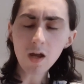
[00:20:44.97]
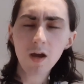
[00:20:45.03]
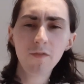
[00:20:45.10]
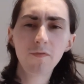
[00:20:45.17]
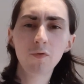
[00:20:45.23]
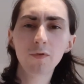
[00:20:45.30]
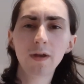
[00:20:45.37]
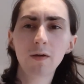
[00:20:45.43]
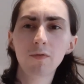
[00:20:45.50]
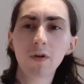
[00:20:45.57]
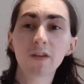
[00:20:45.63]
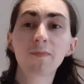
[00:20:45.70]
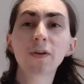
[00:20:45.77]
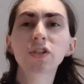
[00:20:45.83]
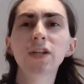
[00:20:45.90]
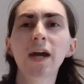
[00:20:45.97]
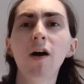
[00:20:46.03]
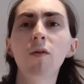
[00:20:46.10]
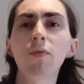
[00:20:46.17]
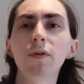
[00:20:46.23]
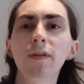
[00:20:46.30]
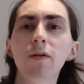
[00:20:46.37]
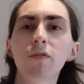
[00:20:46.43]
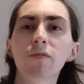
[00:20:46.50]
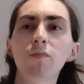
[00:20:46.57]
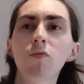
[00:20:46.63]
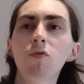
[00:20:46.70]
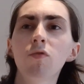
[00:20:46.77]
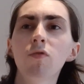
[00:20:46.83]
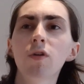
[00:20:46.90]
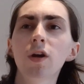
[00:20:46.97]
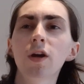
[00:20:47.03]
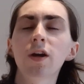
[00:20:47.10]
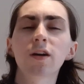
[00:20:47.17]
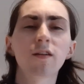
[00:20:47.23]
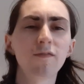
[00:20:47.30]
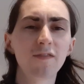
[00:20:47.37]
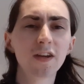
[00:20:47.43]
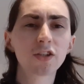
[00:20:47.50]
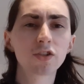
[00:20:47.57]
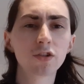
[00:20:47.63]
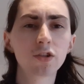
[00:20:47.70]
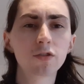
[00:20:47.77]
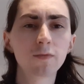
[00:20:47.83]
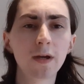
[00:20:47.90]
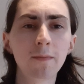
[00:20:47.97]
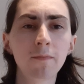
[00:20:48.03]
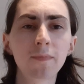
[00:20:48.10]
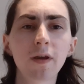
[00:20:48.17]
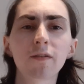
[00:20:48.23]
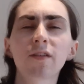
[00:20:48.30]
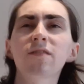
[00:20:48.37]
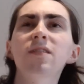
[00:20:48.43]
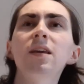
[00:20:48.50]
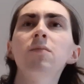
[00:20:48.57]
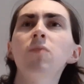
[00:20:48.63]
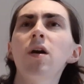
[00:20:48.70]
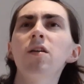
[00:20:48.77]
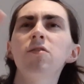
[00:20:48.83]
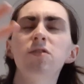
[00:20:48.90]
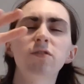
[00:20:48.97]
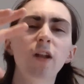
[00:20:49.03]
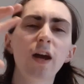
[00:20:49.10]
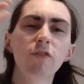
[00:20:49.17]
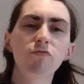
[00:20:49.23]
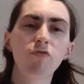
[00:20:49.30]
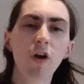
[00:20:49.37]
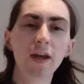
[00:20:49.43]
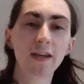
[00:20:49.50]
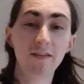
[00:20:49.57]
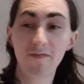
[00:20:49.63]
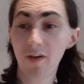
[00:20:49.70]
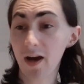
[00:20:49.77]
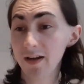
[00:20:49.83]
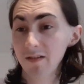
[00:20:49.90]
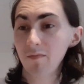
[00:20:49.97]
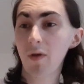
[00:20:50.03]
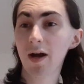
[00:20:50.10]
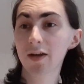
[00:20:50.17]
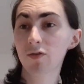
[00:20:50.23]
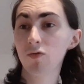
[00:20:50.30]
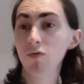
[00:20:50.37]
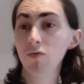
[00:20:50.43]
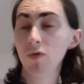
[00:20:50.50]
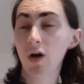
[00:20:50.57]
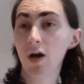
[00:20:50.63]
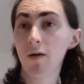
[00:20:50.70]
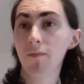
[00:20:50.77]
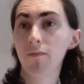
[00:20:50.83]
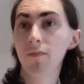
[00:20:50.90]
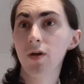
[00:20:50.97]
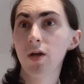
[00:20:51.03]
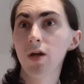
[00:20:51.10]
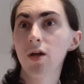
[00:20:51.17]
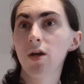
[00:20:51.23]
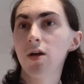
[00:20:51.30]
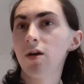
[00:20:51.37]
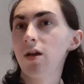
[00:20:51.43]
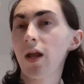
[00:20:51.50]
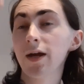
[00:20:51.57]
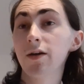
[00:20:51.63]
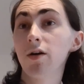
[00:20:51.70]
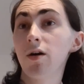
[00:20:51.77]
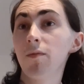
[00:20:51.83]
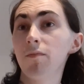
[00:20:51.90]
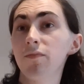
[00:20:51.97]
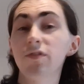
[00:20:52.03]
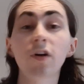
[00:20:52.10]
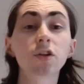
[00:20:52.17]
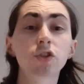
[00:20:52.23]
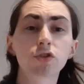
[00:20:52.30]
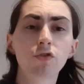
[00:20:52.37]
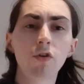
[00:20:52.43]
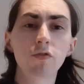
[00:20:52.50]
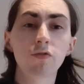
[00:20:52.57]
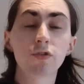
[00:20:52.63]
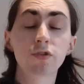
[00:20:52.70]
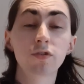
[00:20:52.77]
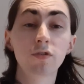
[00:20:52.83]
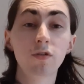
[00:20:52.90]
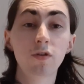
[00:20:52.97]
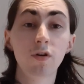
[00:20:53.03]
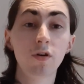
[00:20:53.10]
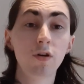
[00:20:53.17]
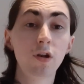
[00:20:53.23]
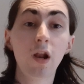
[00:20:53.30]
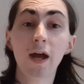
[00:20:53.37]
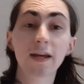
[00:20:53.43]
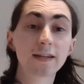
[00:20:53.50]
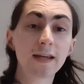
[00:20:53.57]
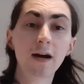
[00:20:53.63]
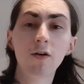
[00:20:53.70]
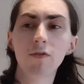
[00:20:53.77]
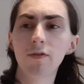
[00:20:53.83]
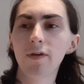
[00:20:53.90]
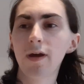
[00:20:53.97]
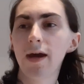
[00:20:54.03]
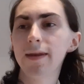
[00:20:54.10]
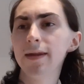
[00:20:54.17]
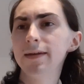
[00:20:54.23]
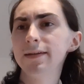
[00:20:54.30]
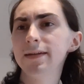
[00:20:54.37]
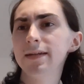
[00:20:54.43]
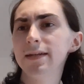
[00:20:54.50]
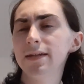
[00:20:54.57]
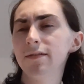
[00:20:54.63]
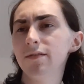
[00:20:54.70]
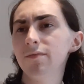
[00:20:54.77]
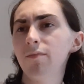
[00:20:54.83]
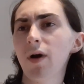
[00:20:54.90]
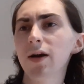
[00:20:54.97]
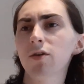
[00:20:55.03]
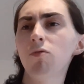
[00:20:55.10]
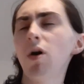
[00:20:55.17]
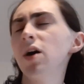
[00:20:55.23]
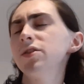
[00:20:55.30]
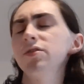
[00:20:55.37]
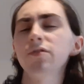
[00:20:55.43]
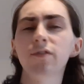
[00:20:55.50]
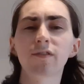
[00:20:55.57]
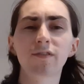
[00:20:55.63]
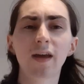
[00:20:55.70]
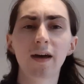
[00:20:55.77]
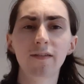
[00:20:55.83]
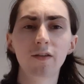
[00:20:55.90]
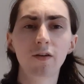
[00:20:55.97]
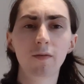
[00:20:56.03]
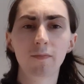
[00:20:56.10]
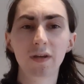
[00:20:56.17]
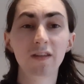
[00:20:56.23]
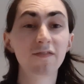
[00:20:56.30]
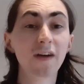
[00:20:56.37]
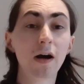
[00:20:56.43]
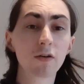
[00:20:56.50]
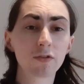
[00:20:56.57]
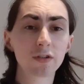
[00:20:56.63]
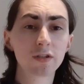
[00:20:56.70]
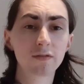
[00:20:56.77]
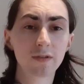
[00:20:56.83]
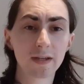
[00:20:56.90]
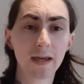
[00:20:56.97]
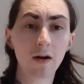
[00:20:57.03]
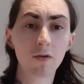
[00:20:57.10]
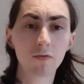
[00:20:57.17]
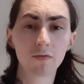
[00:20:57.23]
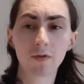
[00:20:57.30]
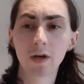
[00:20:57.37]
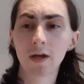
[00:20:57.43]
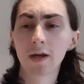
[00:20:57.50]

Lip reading: thought there was, especially Albert, there was more conviction to him. There's a scene where he's like, he finds Michael sunstroked, lying down, and then Michael utters that he's found the girl.